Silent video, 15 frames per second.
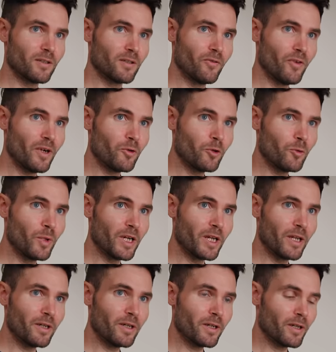The very
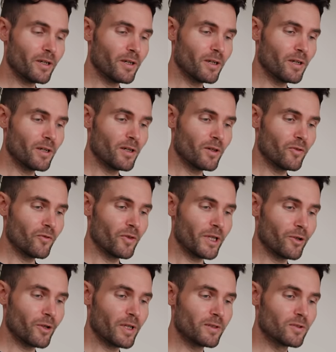beginning, where
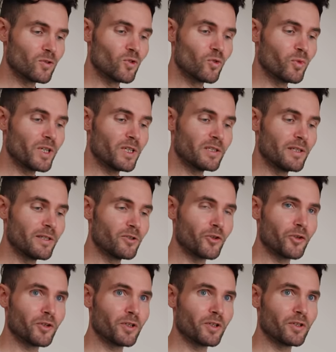you can super easily
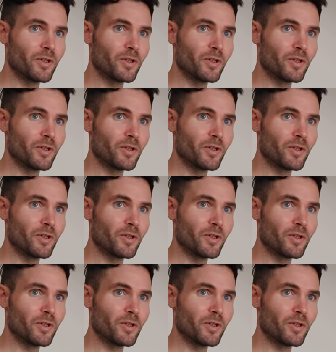turn it,